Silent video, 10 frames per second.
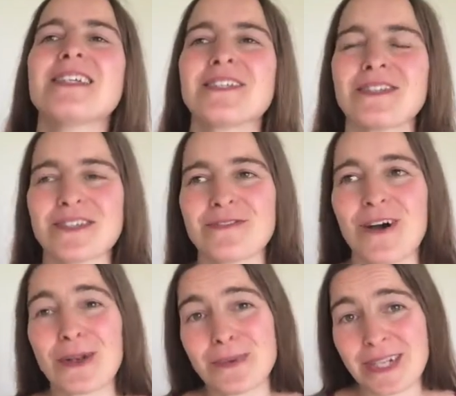So just
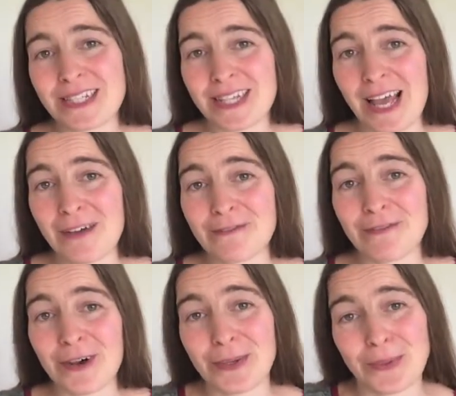follow what I say and
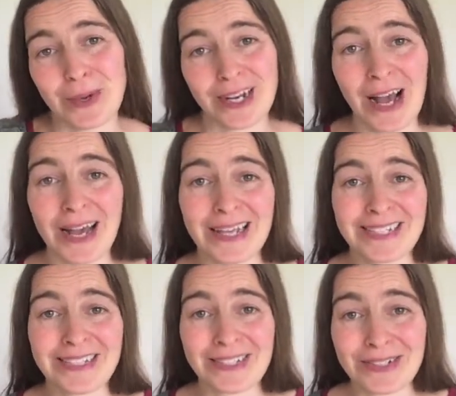follow what
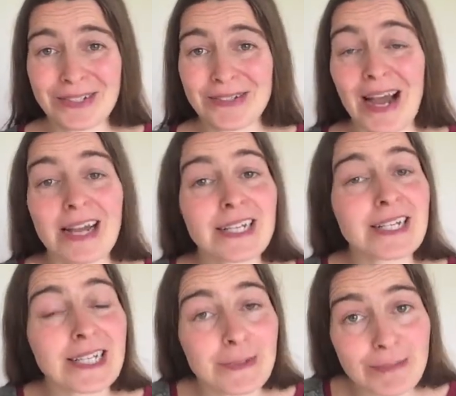I do and
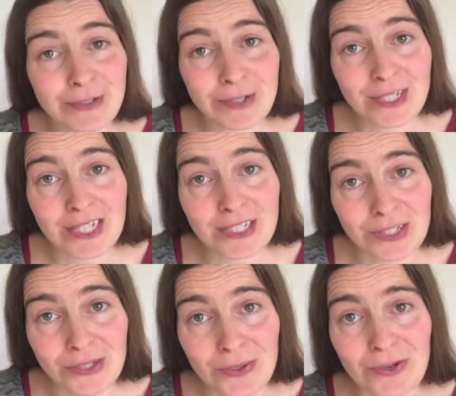keep tuning
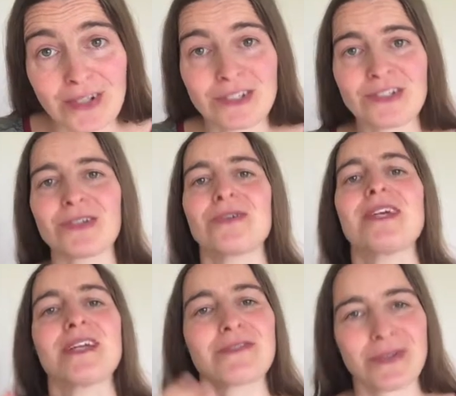into your issue
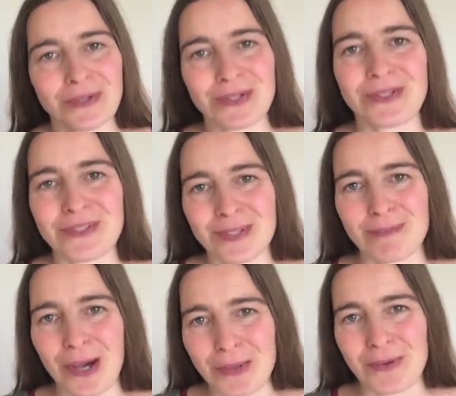even though you're
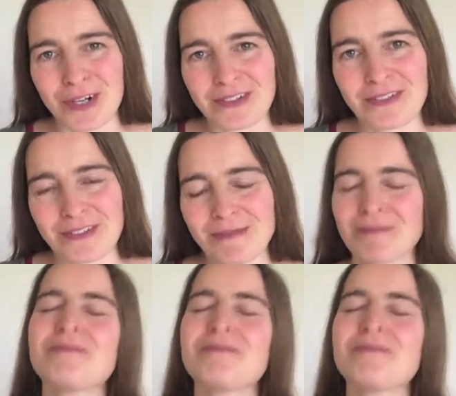using my words